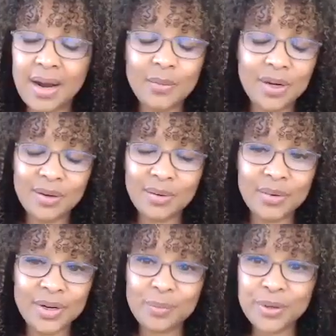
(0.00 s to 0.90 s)
Well,
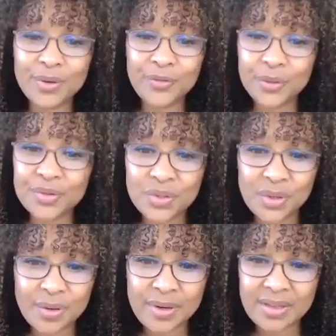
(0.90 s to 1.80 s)
what a beautiful
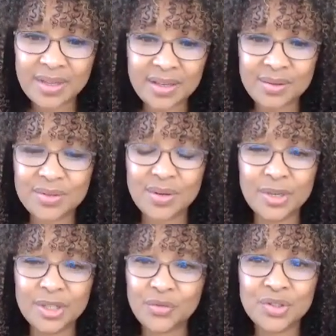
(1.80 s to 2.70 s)
story. Thank you so
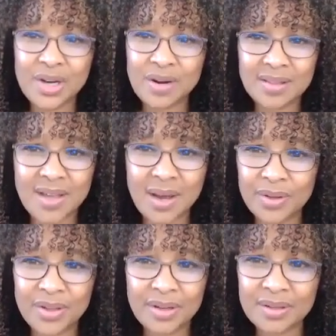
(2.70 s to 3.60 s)
much for sharing that with us.